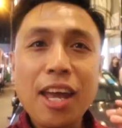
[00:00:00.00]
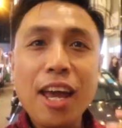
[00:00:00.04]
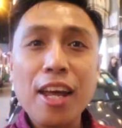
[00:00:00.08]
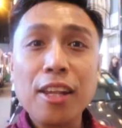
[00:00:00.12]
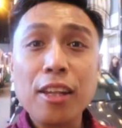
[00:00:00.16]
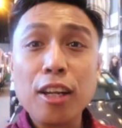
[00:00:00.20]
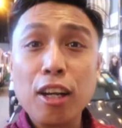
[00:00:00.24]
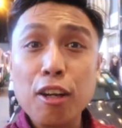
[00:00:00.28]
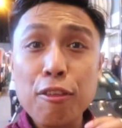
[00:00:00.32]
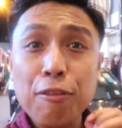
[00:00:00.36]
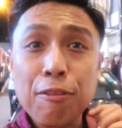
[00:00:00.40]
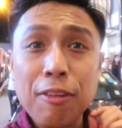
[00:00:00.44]

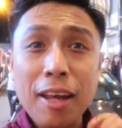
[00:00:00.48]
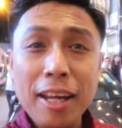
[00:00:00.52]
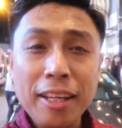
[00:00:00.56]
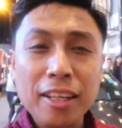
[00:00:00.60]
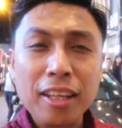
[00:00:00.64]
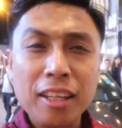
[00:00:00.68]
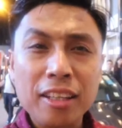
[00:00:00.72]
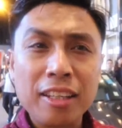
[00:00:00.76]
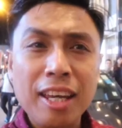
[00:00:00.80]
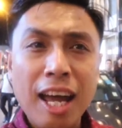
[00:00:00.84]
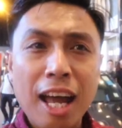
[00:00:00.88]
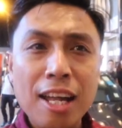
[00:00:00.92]
Then our
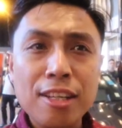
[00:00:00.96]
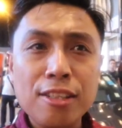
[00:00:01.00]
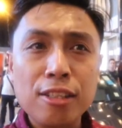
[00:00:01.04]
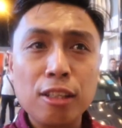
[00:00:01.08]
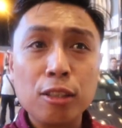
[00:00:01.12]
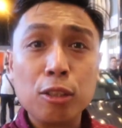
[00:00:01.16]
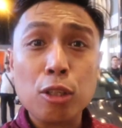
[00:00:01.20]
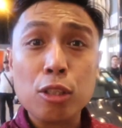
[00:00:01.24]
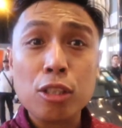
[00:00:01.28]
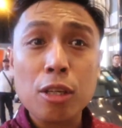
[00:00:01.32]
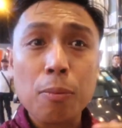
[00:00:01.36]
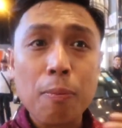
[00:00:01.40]
flight got
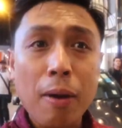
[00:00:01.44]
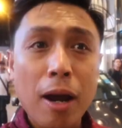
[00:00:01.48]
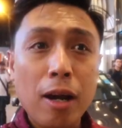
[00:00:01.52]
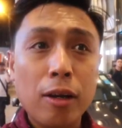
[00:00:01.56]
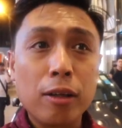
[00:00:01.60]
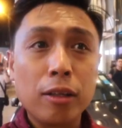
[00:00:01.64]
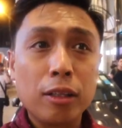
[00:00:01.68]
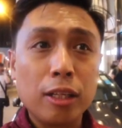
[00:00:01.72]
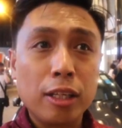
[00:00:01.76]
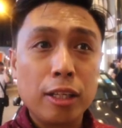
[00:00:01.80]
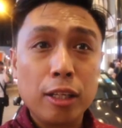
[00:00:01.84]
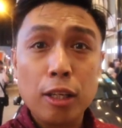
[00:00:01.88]
canceled because
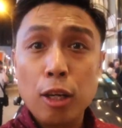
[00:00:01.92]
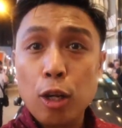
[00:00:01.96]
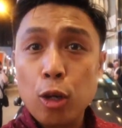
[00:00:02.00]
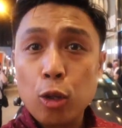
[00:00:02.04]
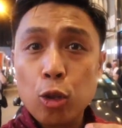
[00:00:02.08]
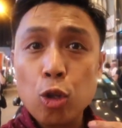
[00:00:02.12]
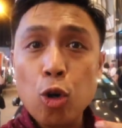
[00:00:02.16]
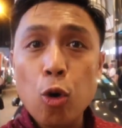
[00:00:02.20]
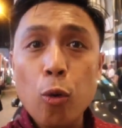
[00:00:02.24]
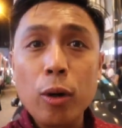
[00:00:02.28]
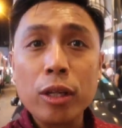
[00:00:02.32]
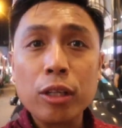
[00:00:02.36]
apparently
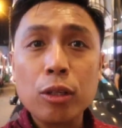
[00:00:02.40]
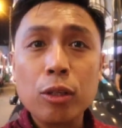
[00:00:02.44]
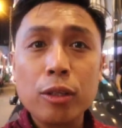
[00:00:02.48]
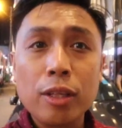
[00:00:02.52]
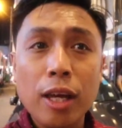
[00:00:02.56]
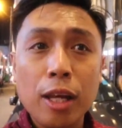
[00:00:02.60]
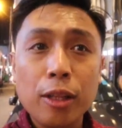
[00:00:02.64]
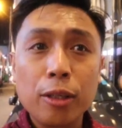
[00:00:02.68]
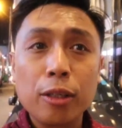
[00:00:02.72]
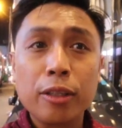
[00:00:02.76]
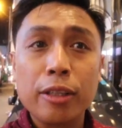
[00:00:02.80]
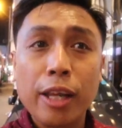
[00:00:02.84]
no one
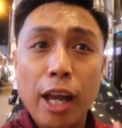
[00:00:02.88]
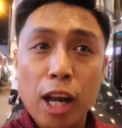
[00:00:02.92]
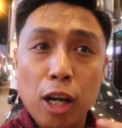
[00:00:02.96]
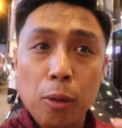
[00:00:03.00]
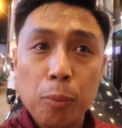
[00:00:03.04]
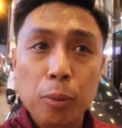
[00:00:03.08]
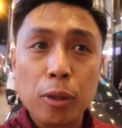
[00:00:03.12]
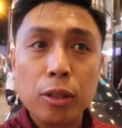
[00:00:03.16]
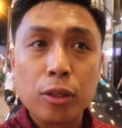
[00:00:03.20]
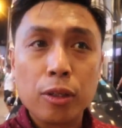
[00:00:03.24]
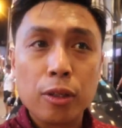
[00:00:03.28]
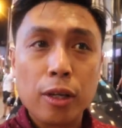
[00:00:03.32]
could enter the
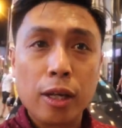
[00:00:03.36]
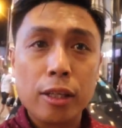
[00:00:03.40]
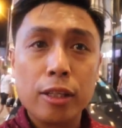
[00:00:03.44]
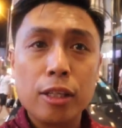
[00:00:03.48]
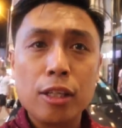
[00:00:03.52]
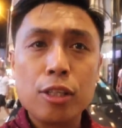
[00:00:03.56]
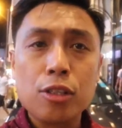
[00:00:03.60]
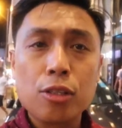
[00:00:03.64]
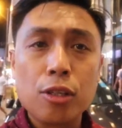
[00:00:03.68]
airport already.